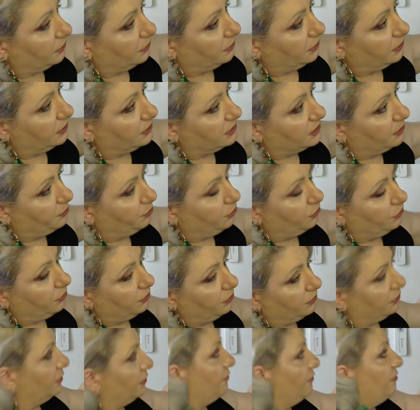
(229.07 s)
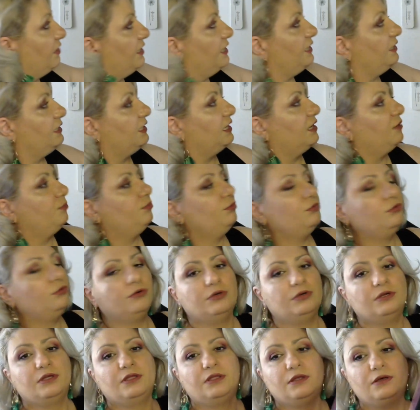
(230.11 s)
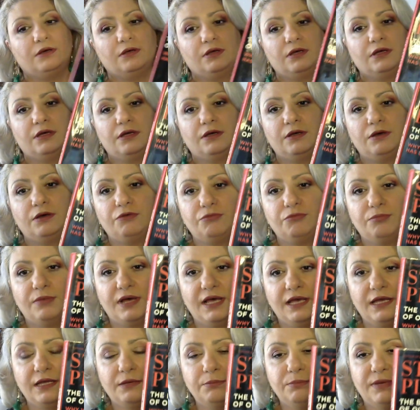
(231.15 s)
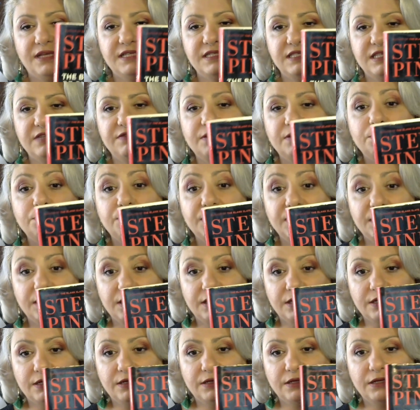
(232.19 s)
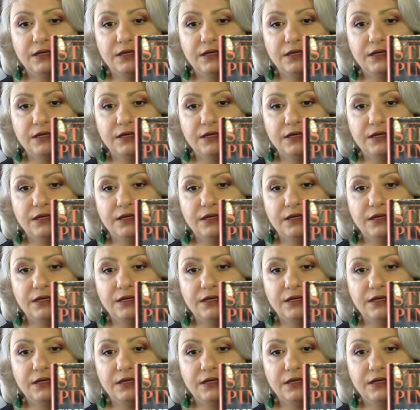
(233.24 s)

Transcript: It's a book, a very dear book uh, of mine by Steven Pinker,